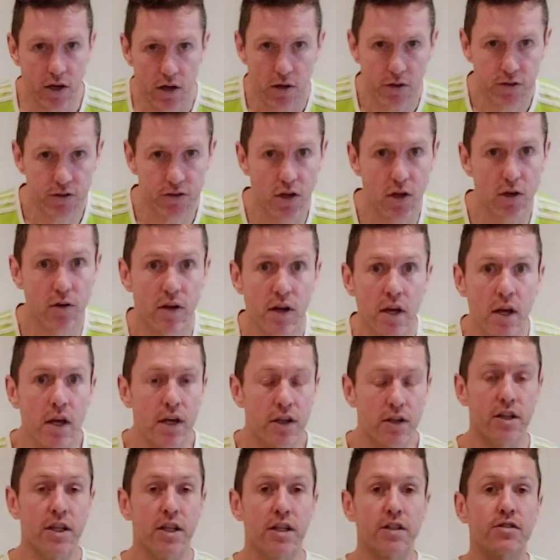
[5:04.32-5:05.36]
go. So
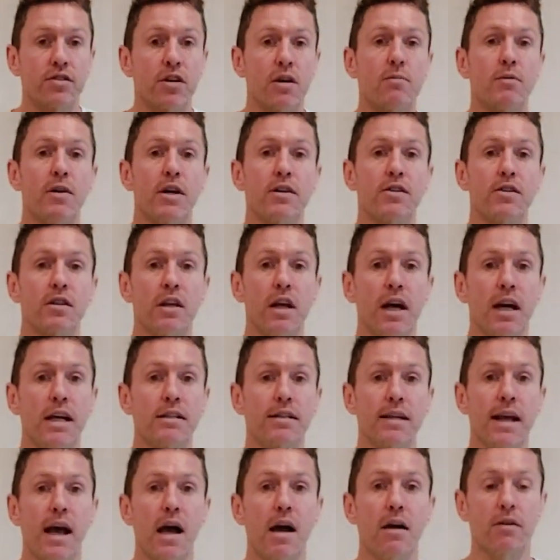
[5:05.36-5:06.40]
you need somewhere to lie
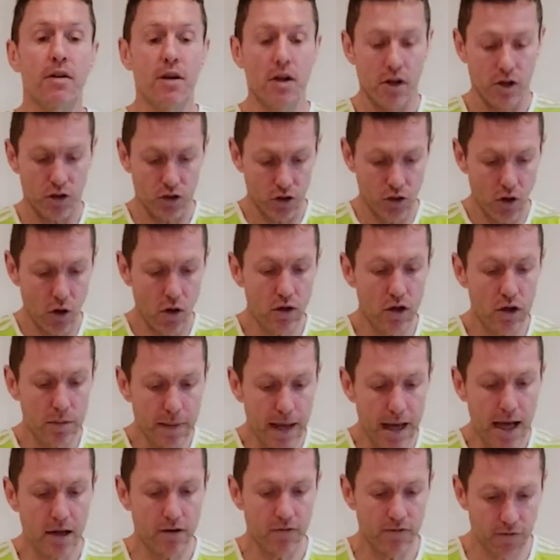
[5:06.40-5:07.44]
down, yoga
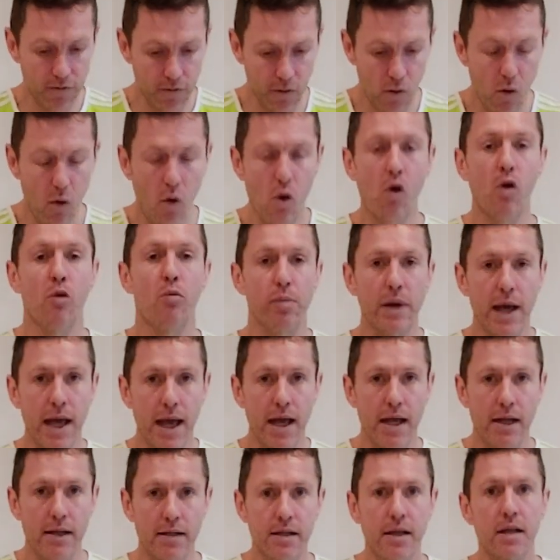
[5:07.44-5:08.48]
mat, floor,
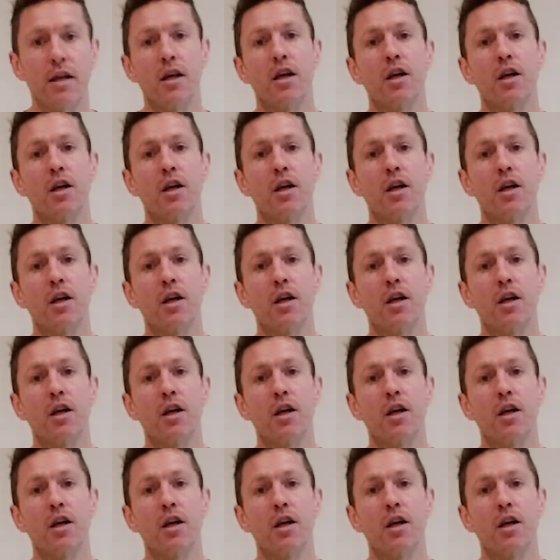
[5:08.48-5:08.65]
bed,